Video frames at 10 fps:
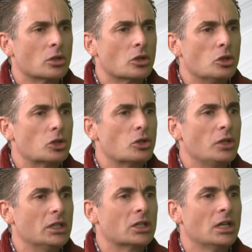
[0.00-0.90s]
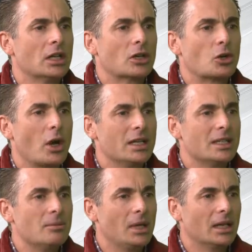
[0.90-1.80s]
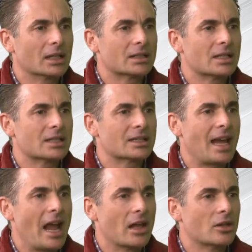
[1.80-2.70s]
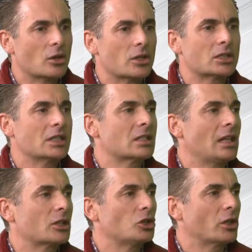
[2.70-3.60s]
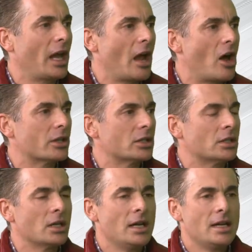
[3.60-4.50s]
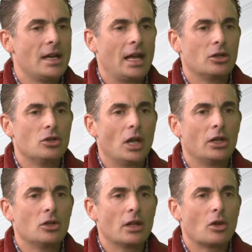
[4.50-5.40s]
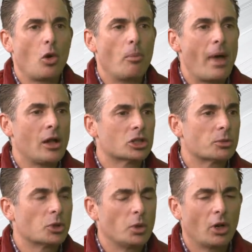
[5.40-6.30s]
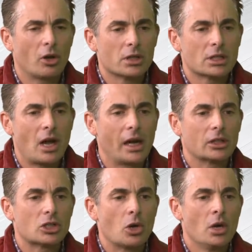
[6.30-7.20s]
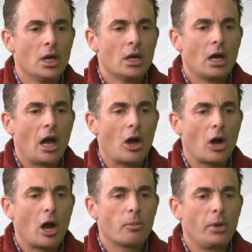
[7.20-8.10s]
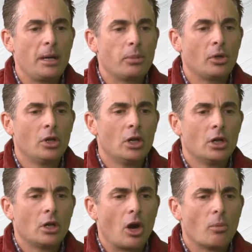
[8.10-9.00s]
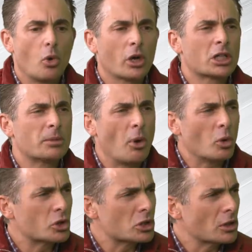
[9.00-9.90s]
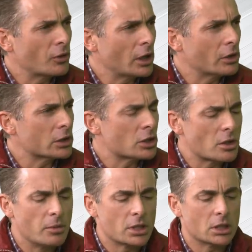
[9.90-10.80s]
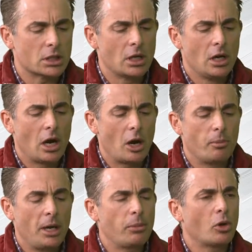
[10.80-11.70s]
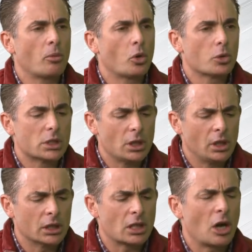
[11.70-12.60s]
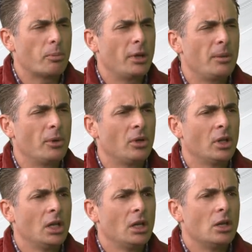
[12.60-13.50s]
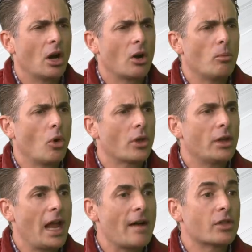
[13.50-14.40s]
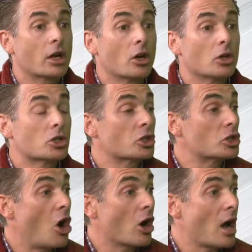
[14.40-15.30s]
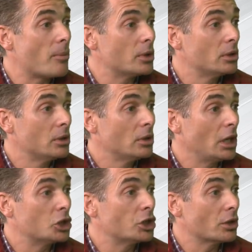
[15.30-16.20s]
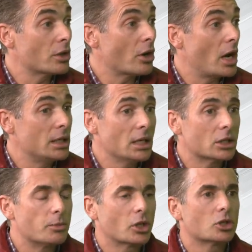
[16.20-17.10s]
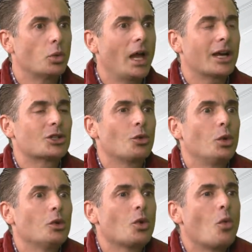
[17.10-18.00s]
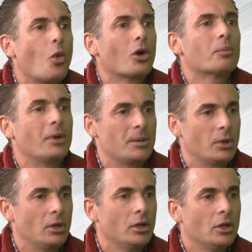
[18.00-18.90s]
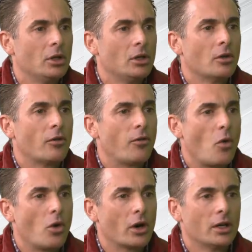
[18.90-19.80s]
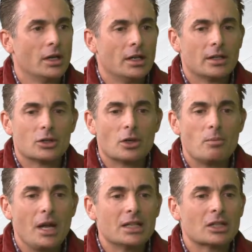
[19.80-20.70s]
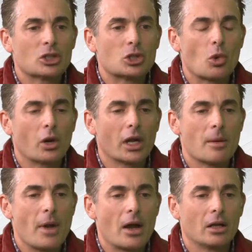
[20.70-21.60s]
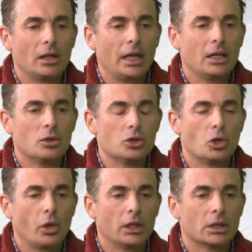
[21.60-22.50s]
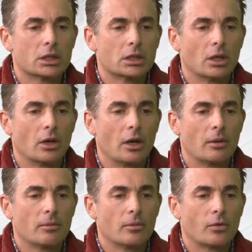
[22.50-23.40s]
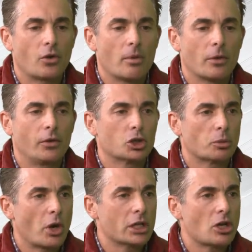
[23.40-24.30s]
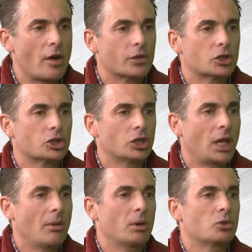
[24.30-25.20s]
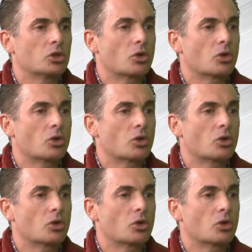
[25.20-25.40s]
you're used to these crazy meetings and this, you know, this intellectual chaos and, and, you, and, you, and the whole balance between art and science. So our, our people are more exposed to different areas of the business. Our people are more resilient. Our people are more, they have the courage to talk up and share their ideas because we actually, we reward people for, there's an amazing story about a lady who joined us uh, um, from the Fisher Price office and she came up to